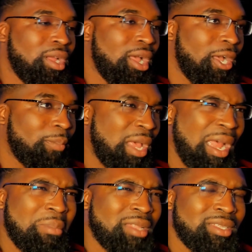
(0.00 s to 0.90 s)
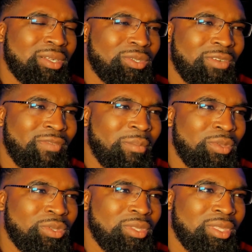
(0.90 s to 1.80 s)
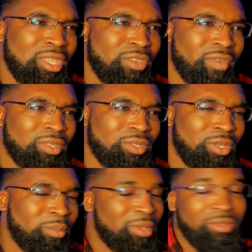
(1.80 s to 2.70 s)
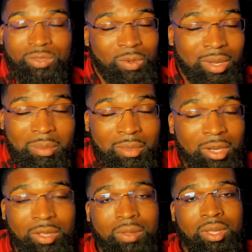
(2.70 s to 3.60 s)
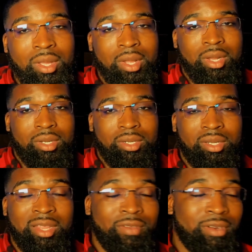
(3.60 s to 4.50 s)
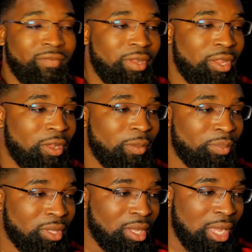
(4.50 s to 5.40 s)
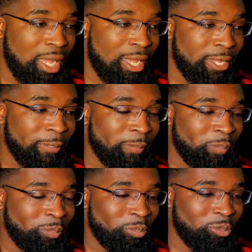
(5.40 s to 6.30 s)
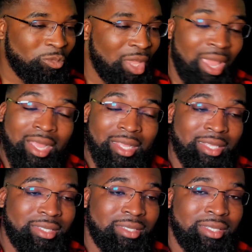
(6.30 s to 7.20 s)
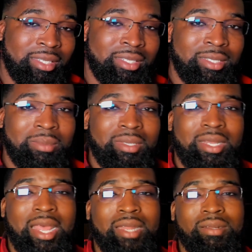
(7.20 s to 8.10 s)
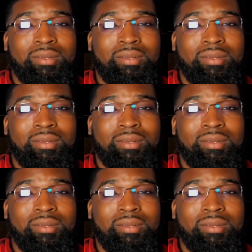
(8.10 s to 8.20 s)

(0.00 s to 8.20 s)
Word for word: Um, I, am not totally sure if I'm using the correct term, but screw it. I'm gonna go leave it in the video. Um, yeah, it's just it's just something that